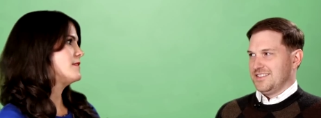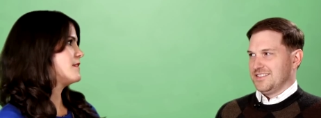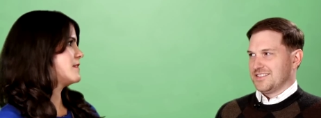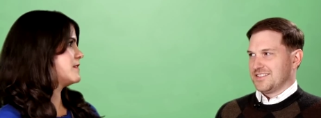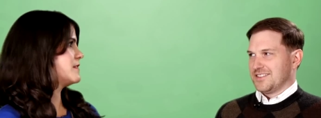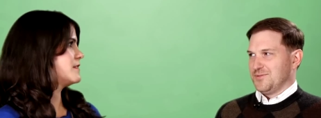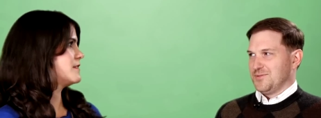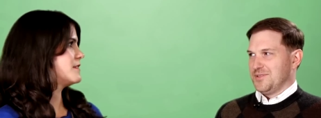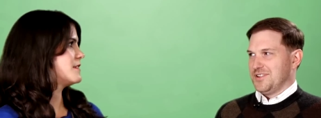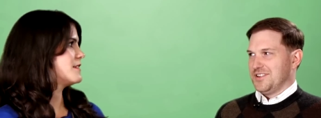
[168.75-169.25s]
Speaker 1: this
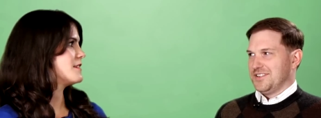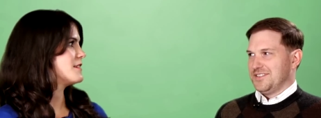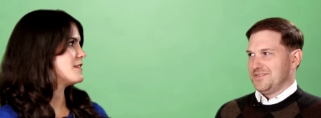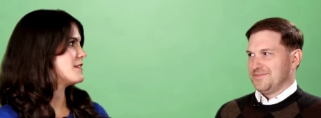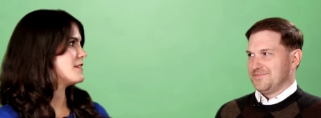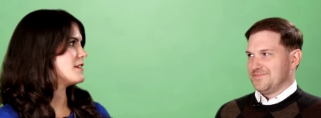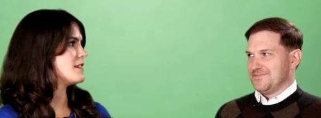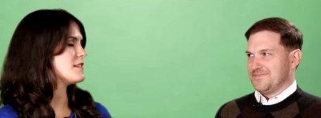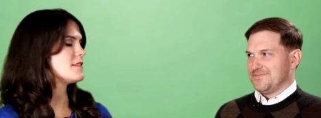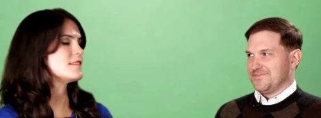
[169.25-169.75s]
get weird?
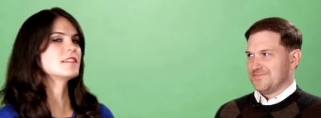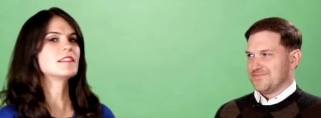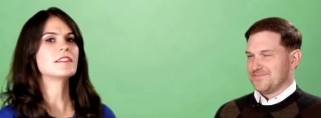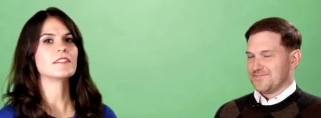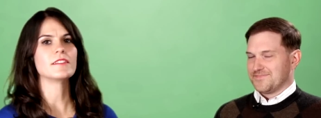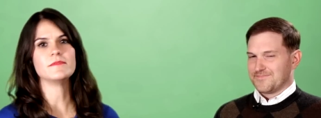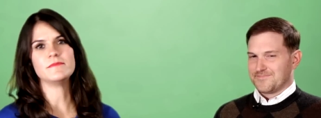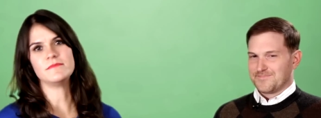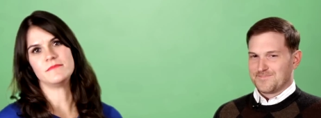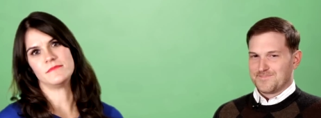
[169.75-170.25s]
Speaker 2: It's a little...
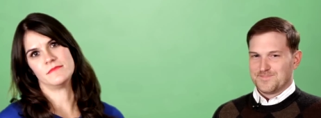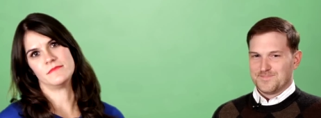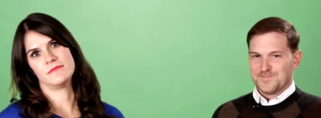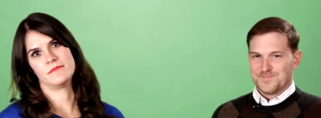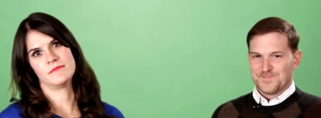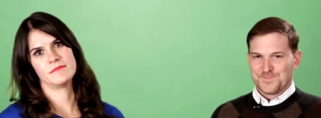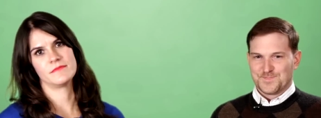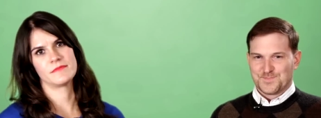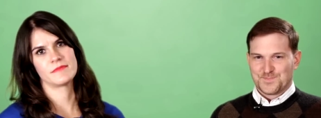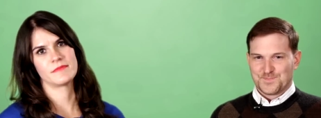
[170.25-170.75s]

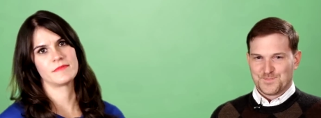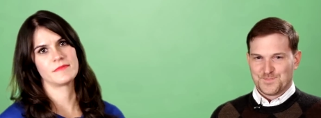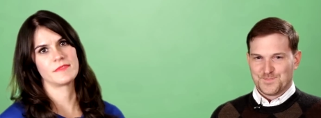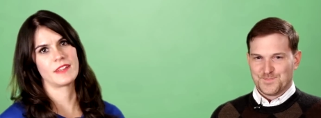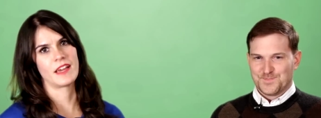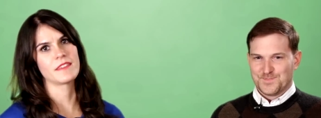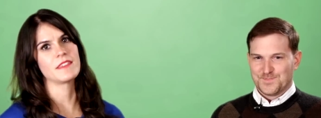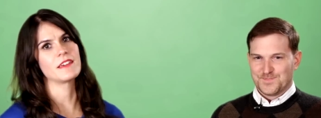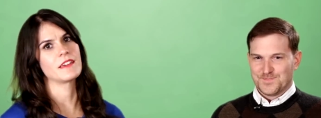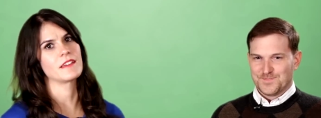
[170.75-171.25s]

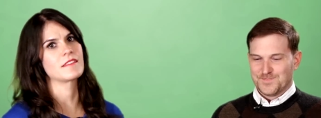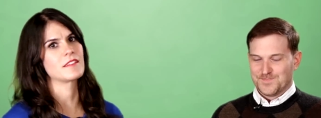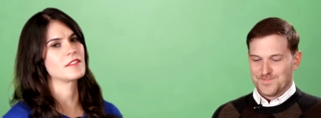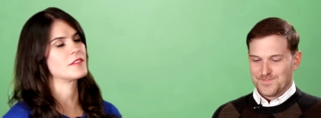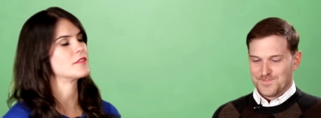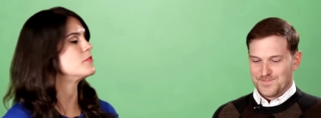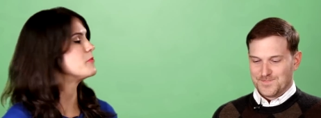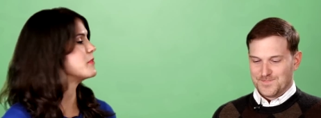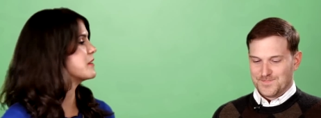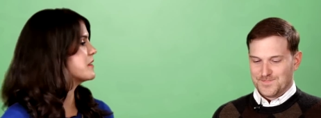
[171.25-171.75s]
I think it's a
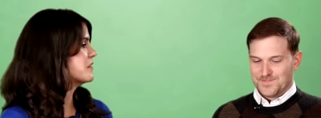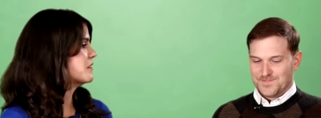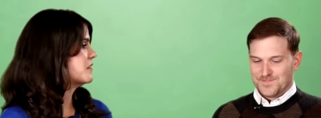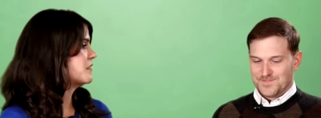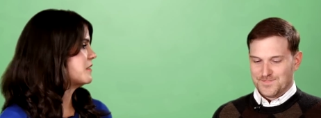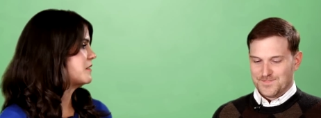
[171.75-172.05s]
little weird.